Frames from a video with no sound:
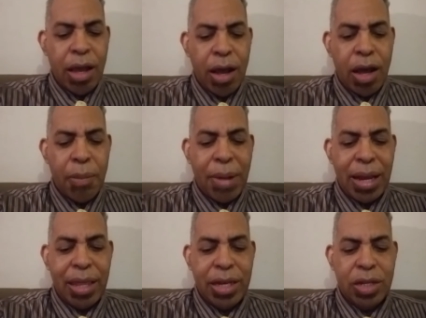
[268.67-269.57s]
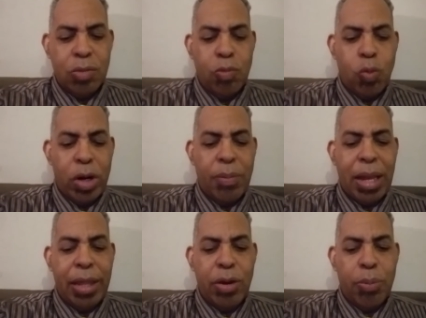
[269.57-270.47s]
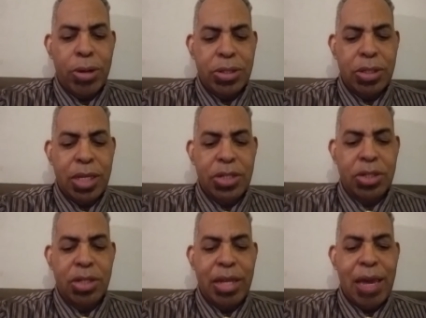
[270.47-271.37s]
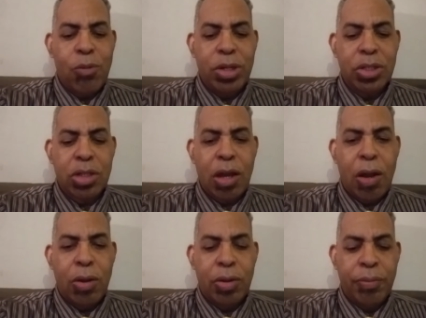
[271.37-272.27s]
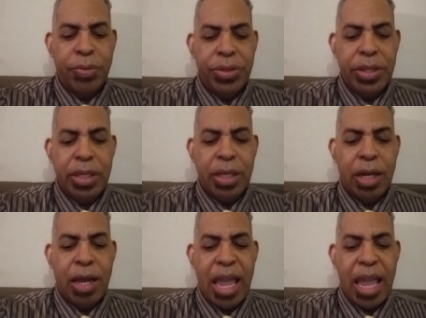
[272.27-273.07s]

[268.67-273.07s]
Uh, my latest, one of my later presentations, and that one is called the uh,